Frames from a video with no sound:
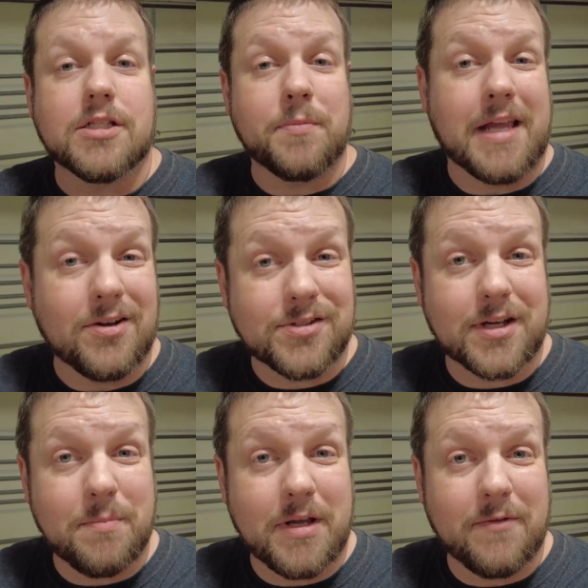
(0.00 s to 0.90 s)
Something else that
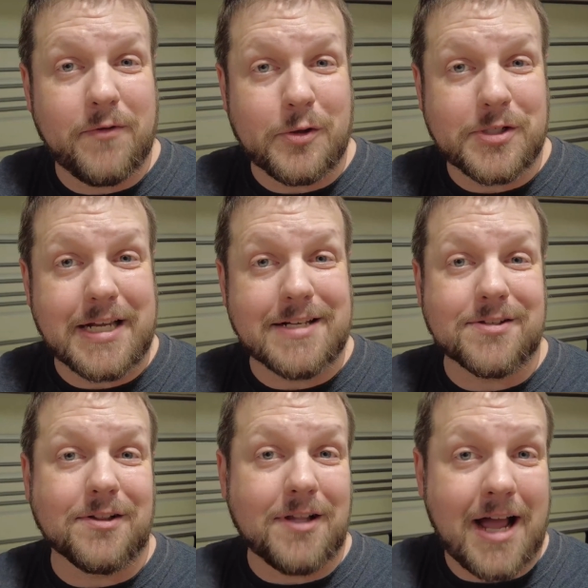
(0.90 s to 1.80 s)
can be confusing is
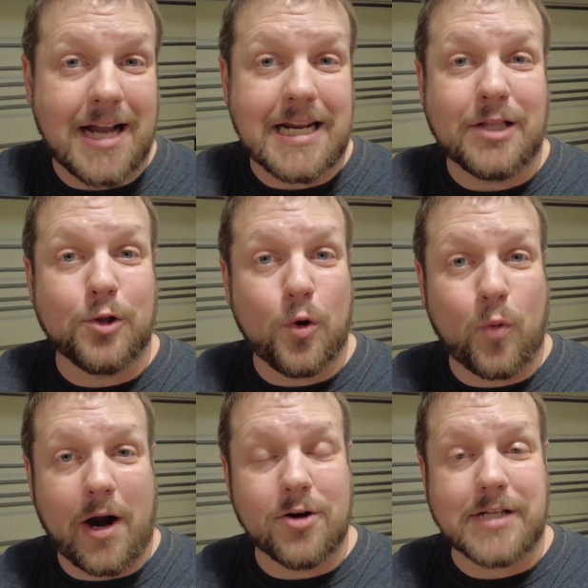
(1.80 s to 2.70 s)
the line and load
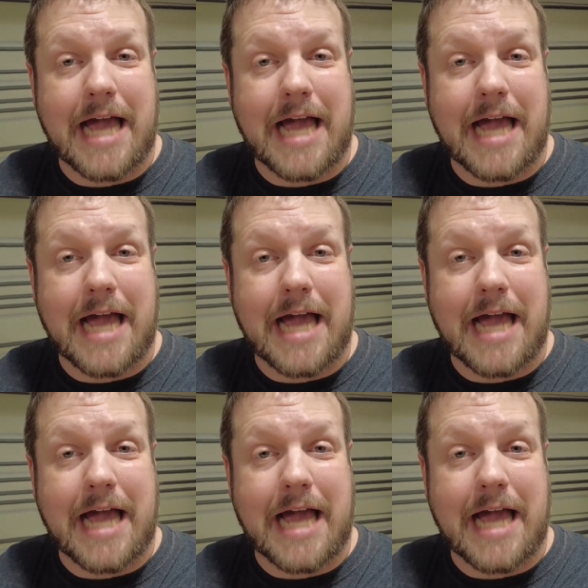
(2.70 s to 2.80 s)
wires